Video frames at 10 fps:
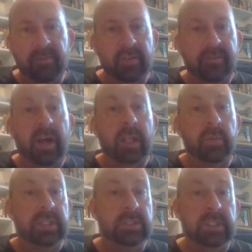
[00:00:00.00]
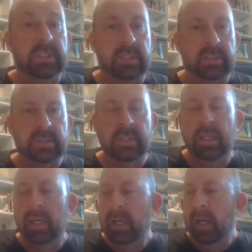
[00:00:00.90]
for following Jesus.
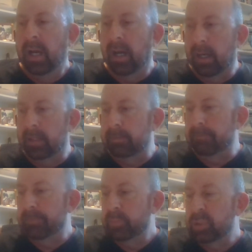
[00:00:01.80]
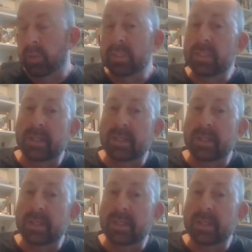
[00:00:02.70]
So